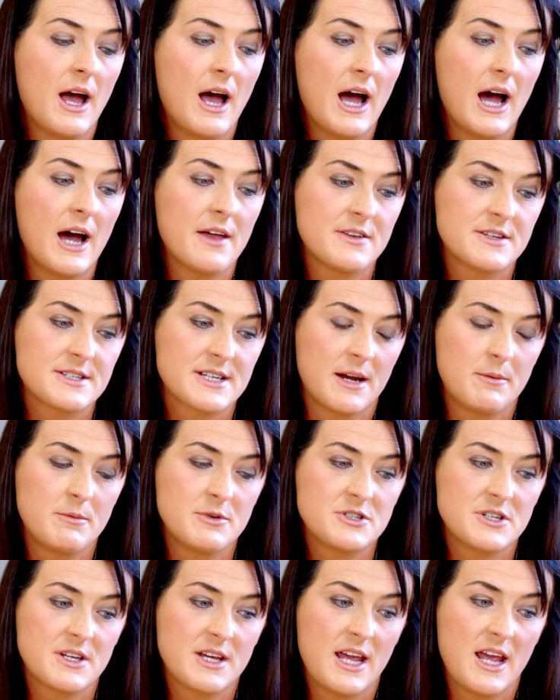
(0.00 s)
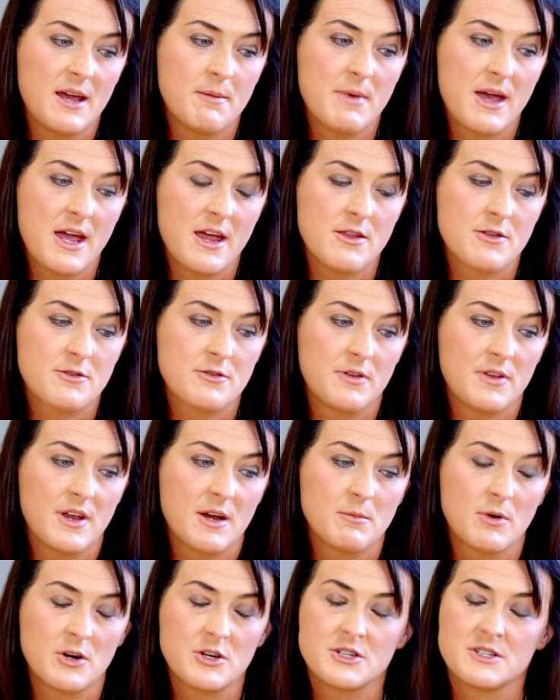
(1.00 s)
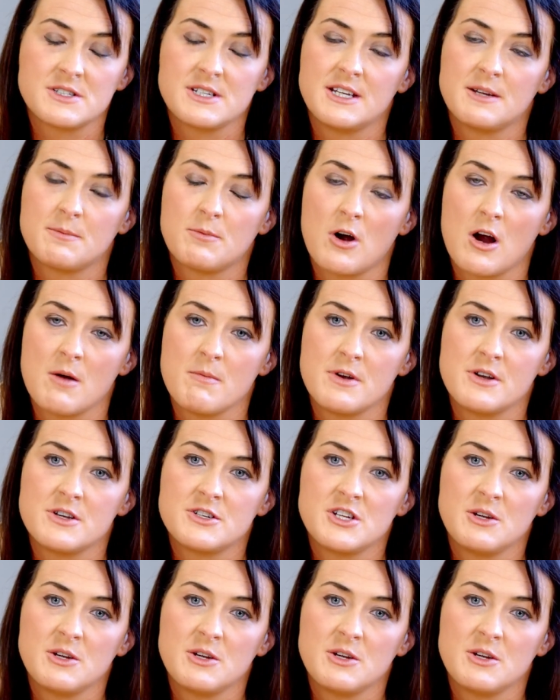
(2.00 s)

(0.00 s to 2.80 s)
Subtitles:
At the time when she came in through the emergency department,